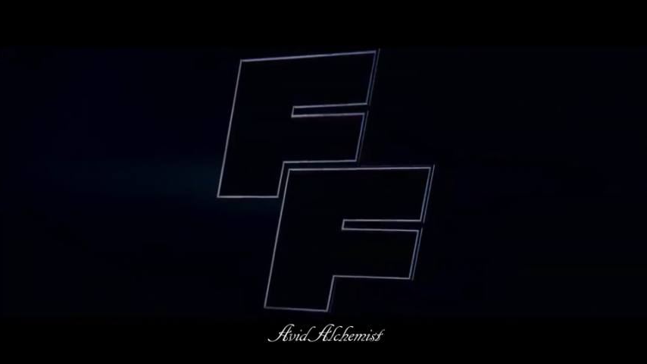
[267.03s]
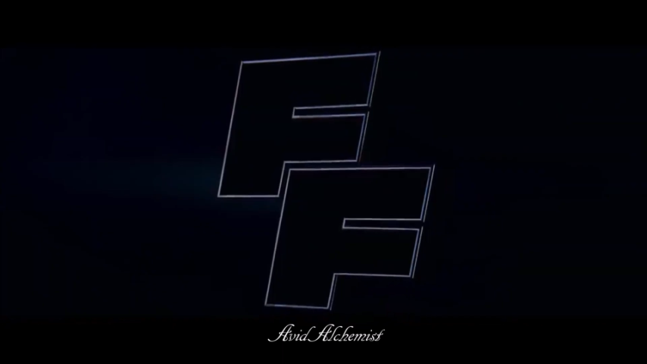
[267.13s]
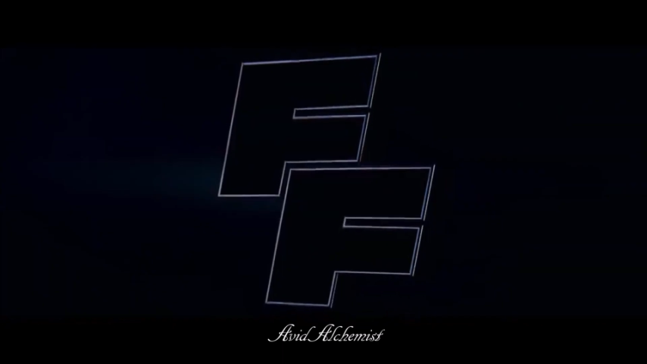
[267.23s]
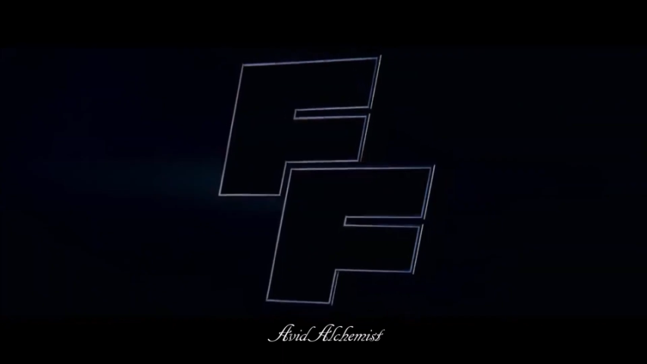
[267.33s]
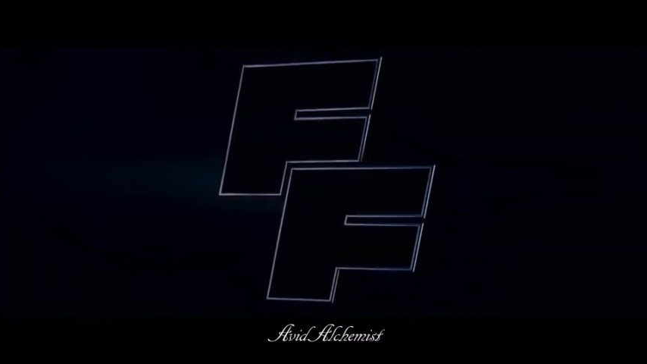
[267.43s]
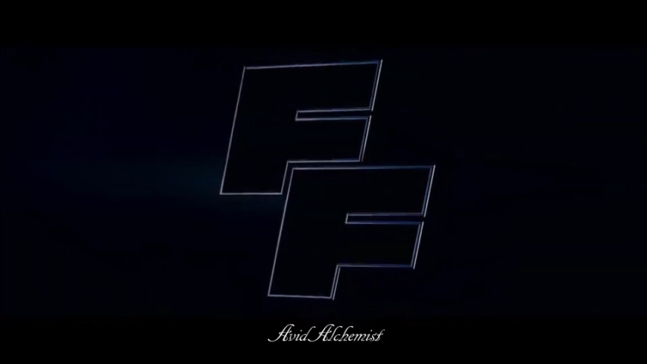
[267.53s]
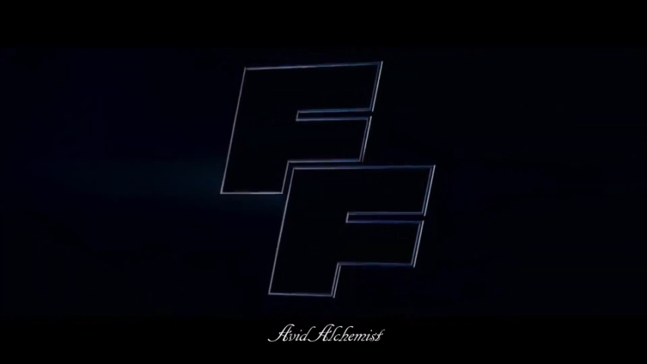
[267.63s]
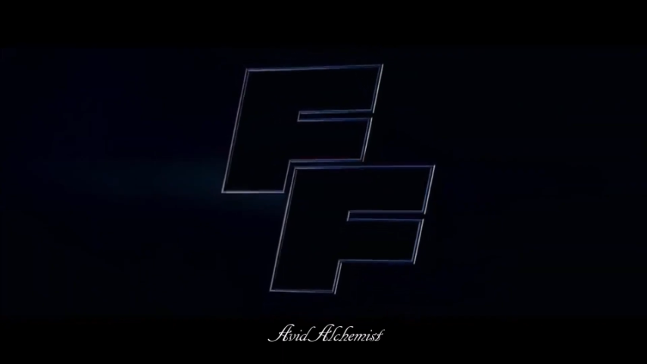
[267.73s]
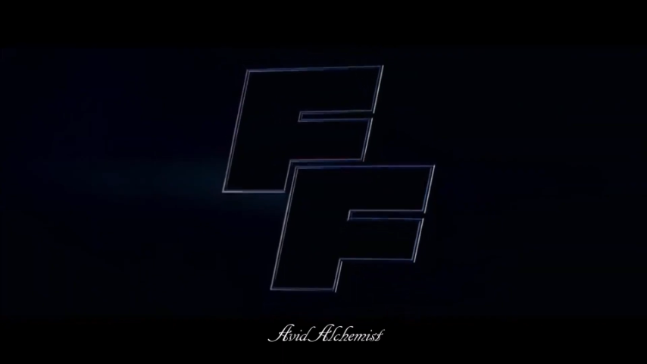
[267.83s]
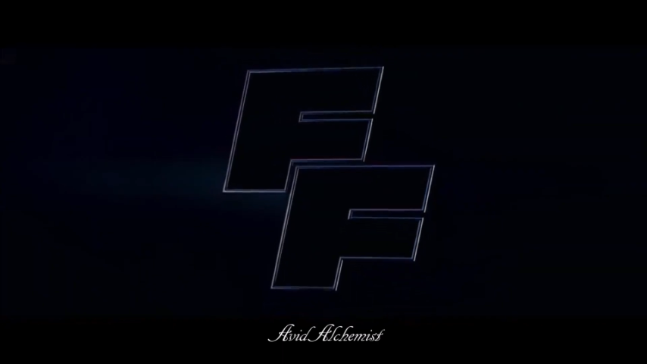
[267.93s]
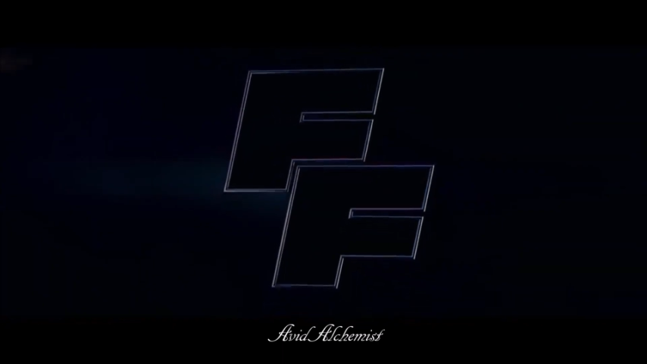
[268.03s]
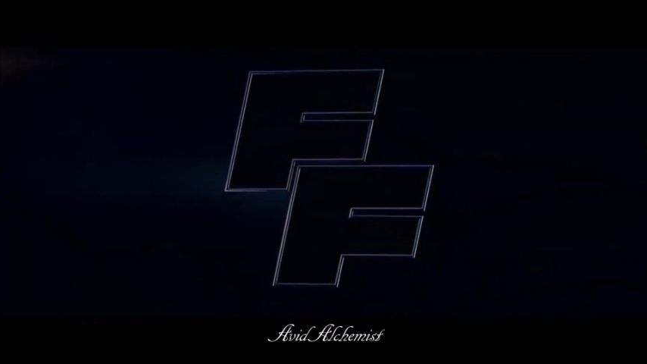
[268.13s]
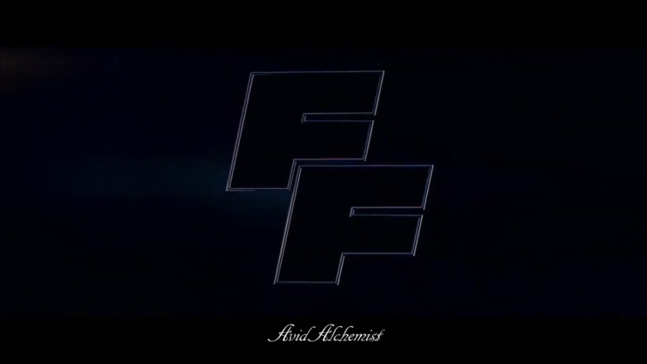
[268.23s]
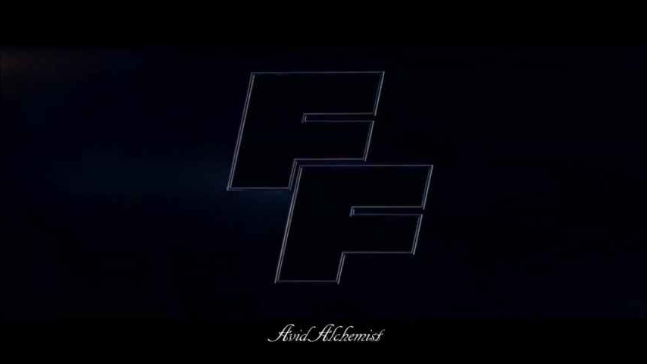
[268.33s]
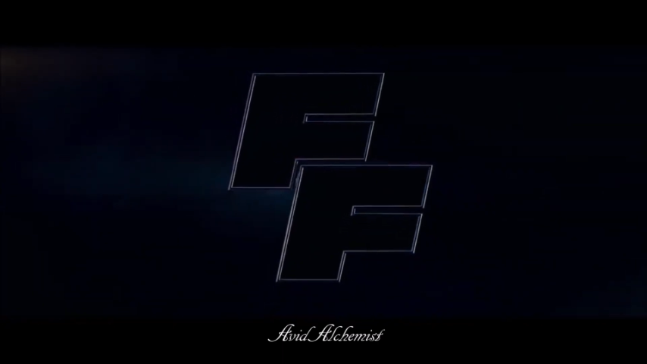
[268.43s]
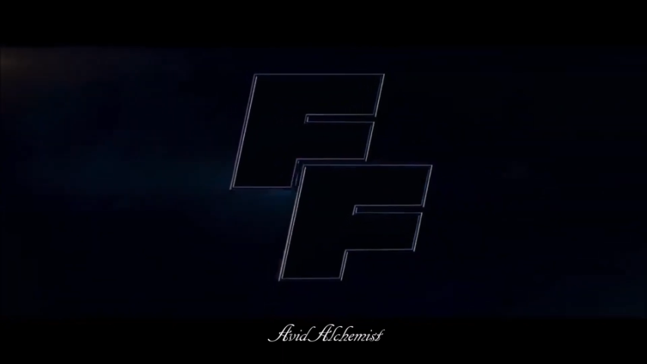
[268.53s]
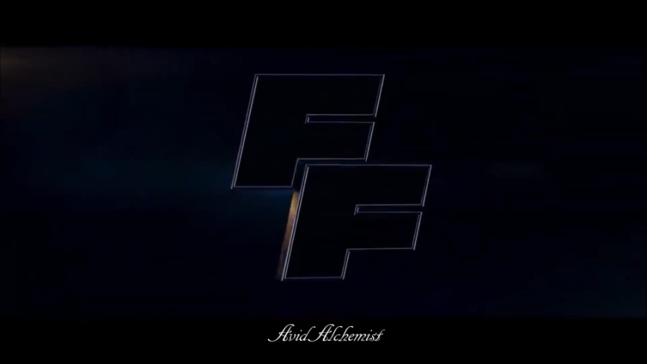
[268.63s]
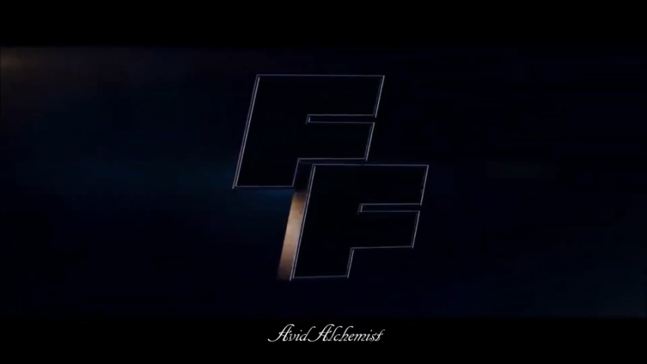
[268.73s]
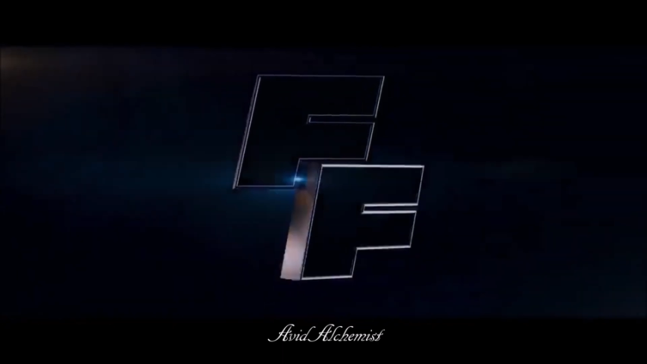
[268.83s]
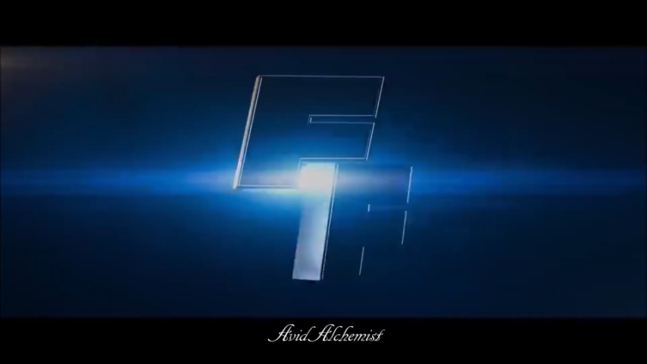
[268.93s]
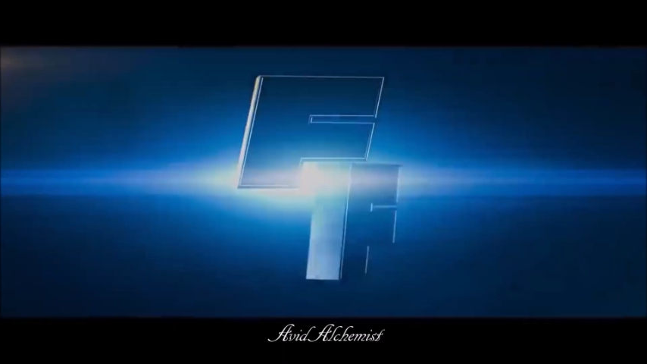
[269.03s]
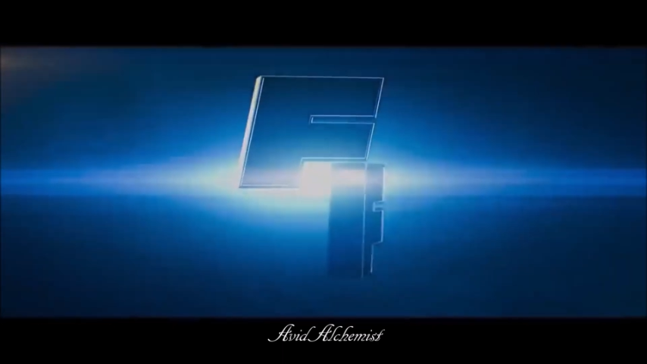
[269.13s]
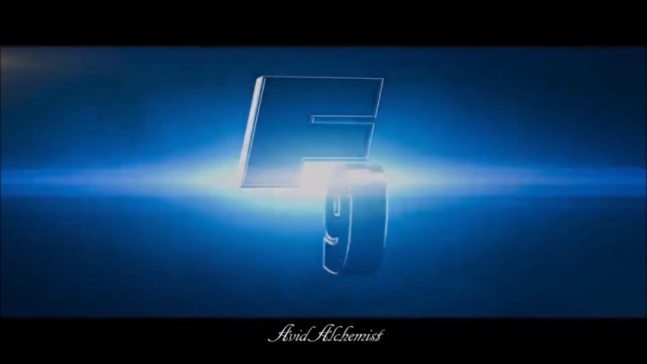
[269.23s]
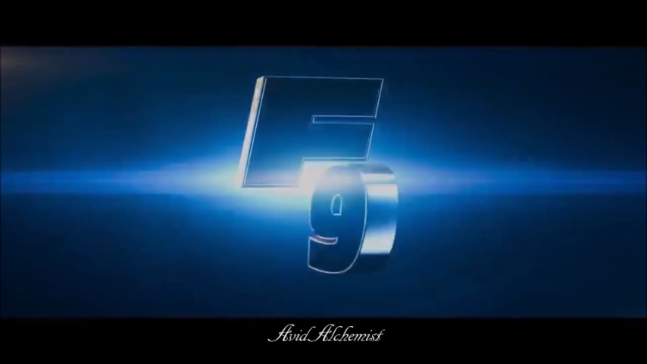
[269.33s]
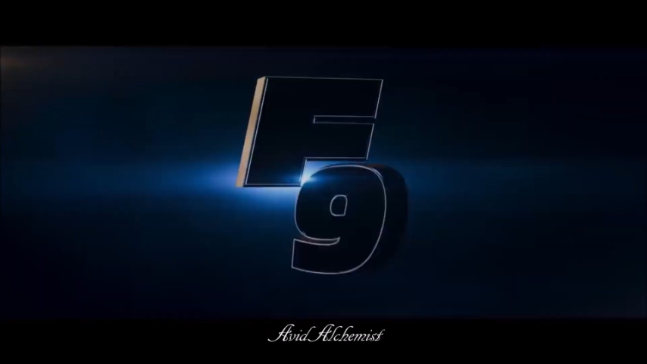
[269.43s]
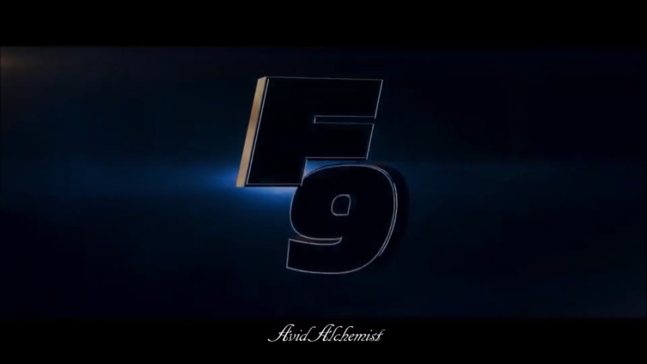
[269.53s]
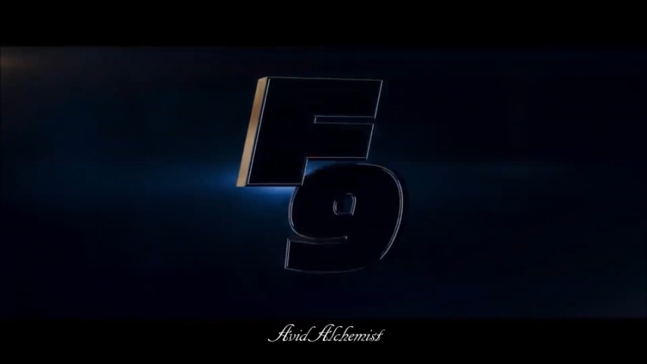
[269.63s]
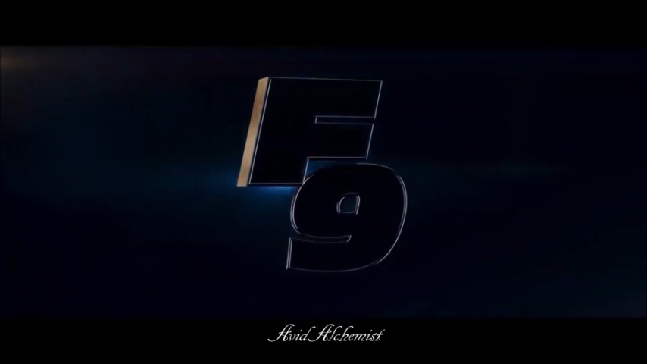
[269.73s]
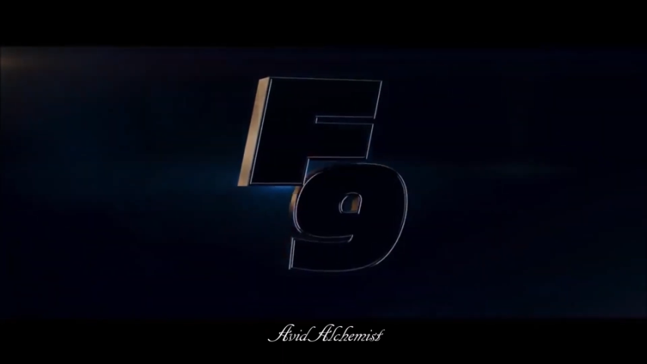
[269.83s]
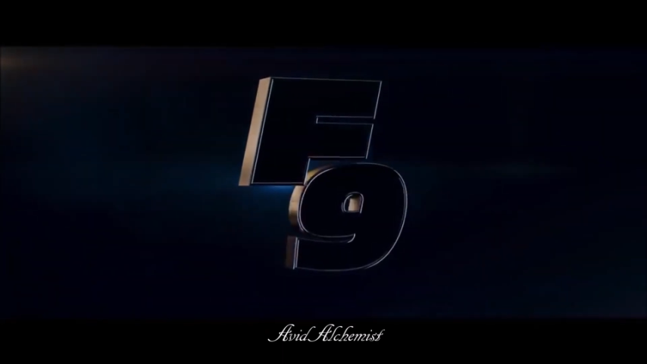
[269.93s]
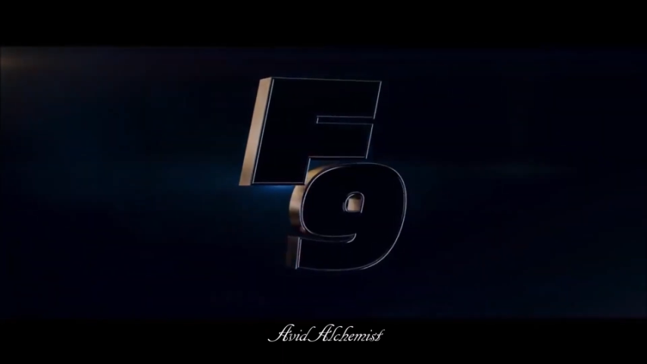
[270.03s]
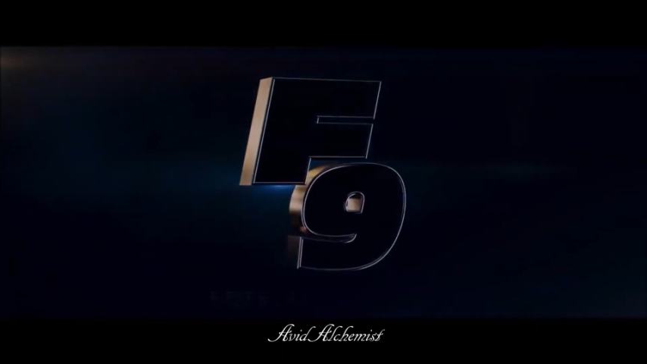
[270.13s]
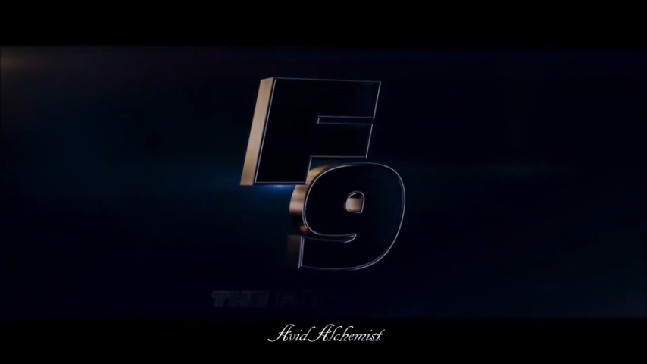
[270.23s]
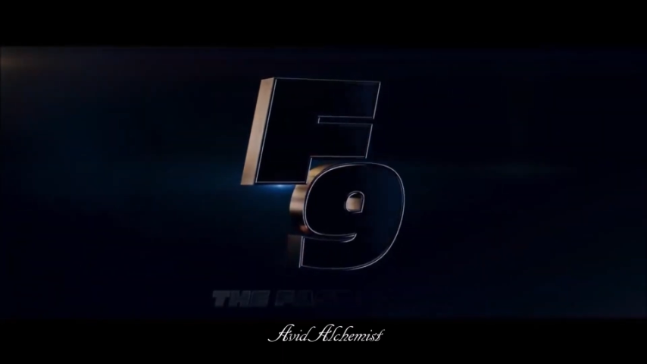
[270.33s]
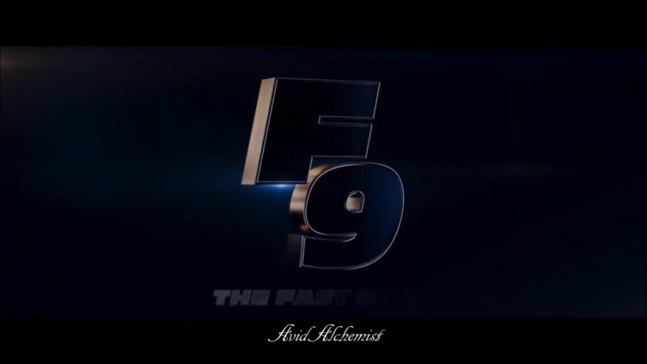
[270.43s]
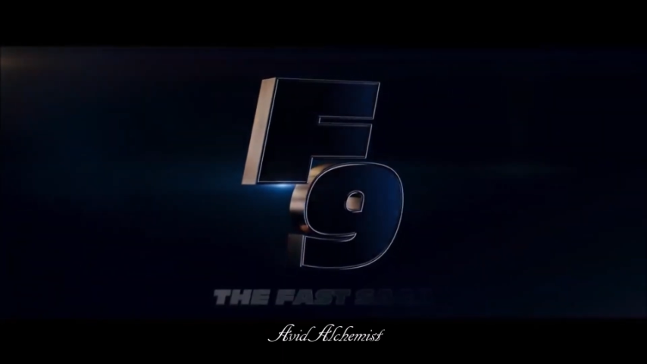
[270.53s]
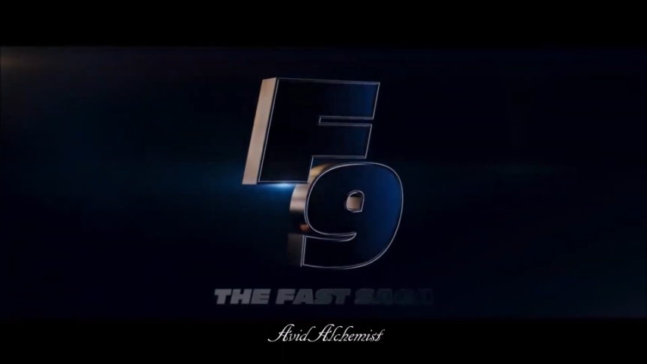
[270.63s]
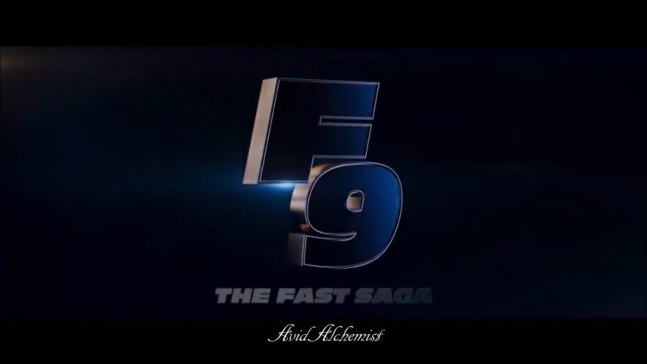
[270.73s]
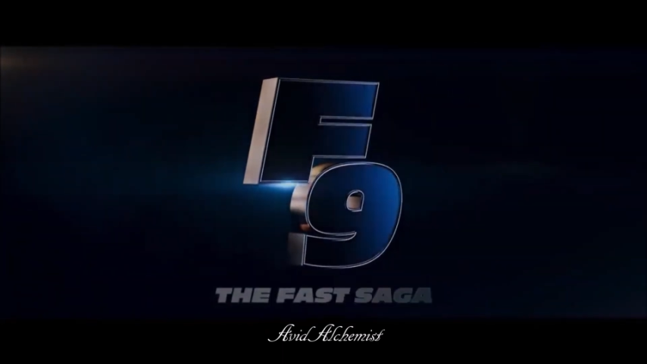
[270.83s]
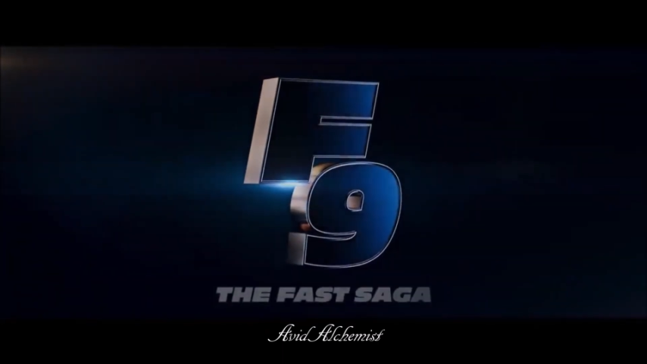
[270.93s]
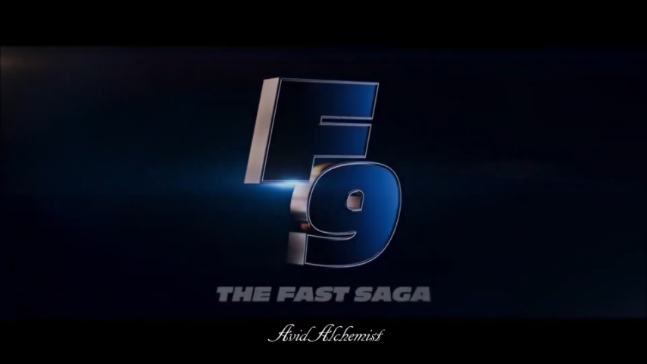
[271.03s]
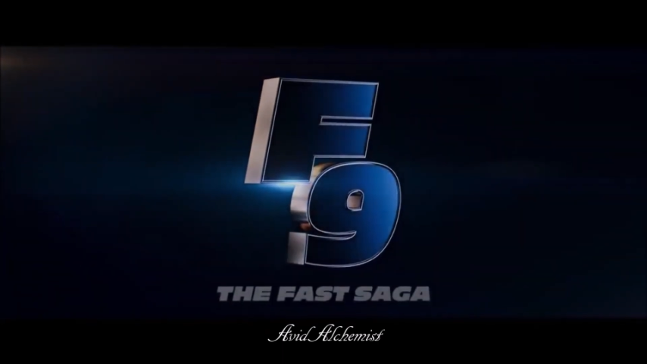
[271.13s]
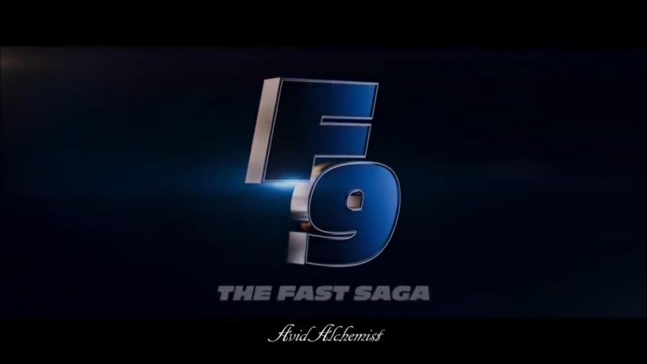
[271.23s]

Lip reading: (no speaker visible)